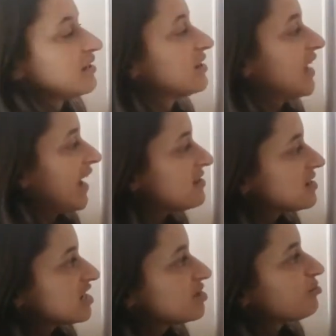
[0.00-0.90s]
when the
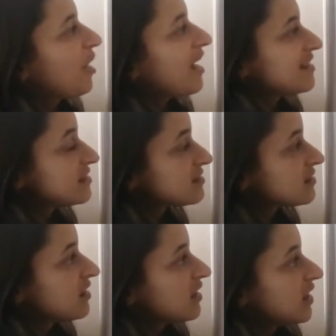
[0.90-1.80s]
gas
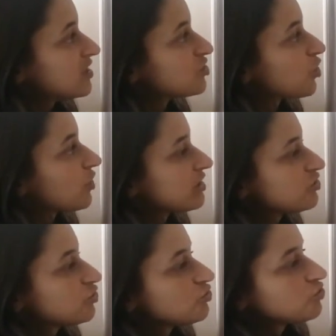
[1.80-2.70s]
expands, it's
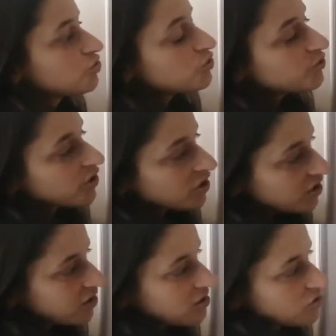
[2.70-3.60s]
going to do
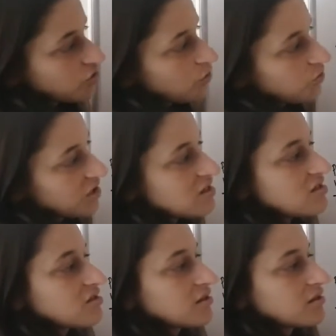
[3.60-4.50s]
work. So
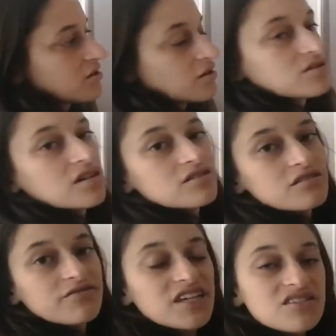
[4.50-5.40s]
this is the
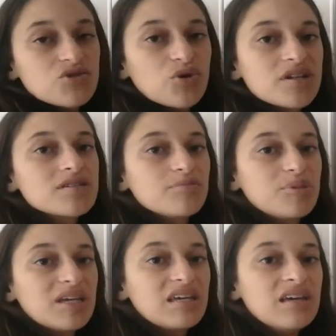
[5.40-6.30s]
delta V is going to
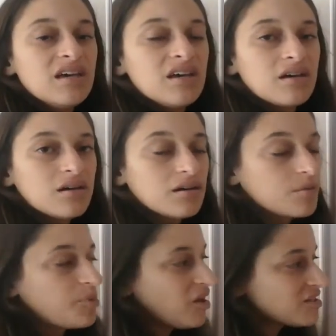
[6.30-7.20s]
be
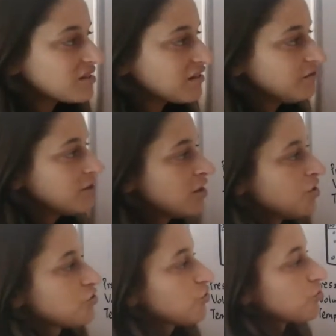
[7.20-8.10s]
positive,
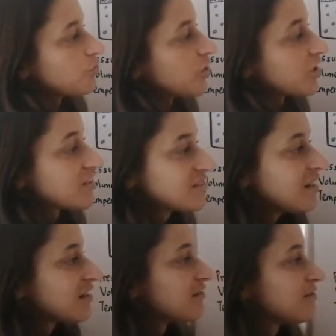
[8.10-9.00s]
so the work is
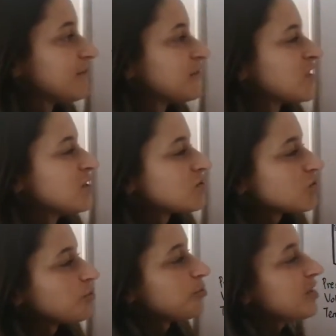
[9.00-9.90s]
negative. So